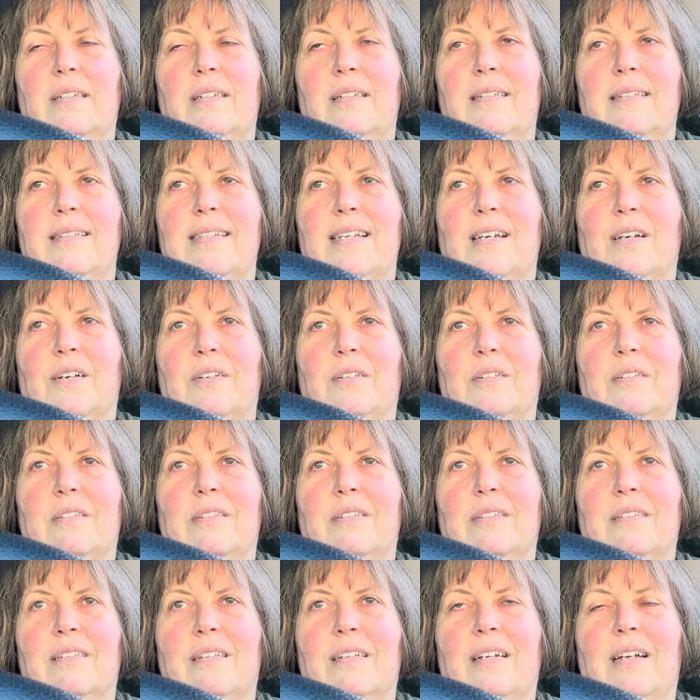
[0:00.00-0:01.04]

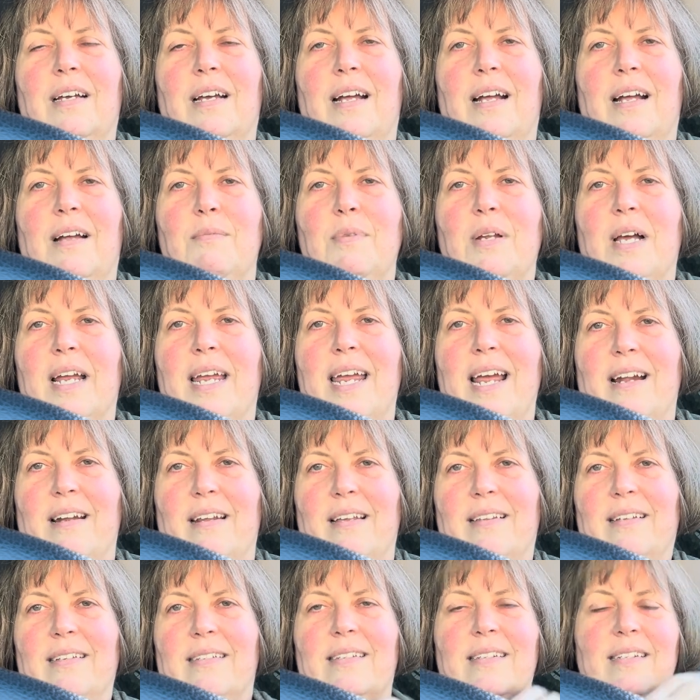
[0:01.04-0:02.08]
So I'm not
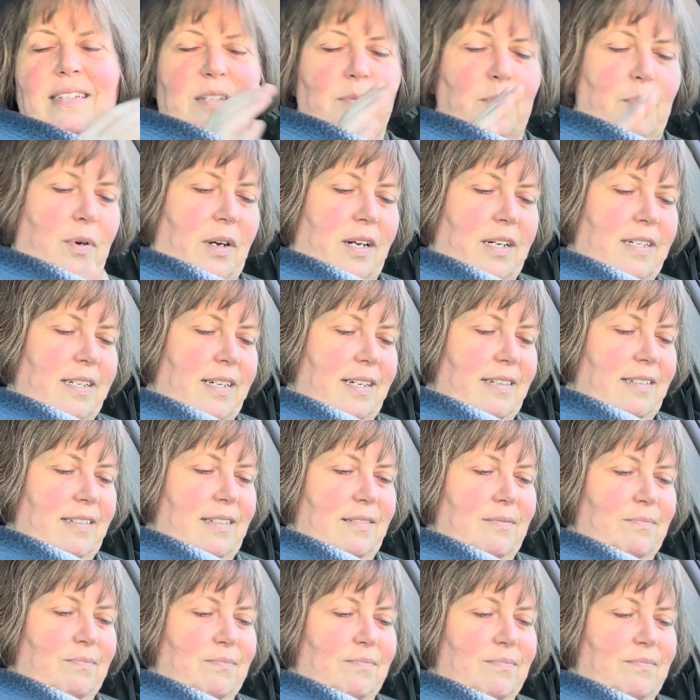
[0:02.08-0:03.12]
counting this as the project,
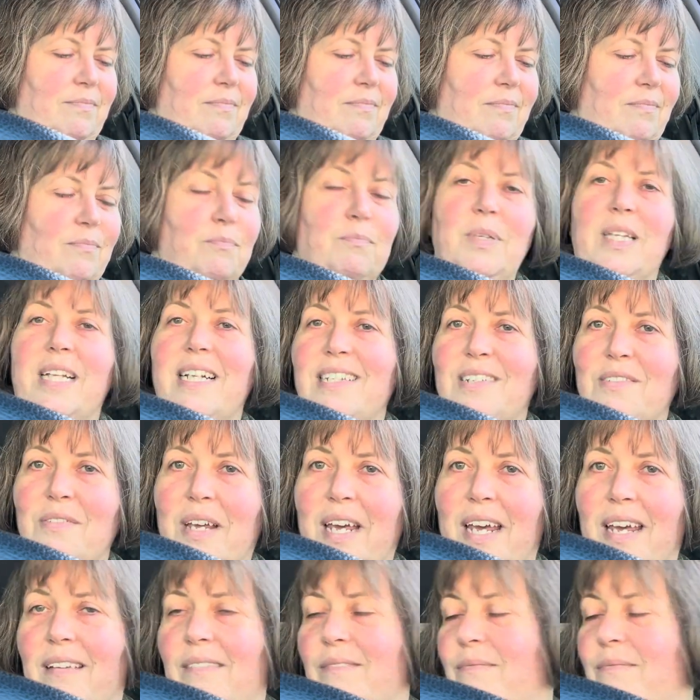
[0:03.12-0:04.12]
but that's okay.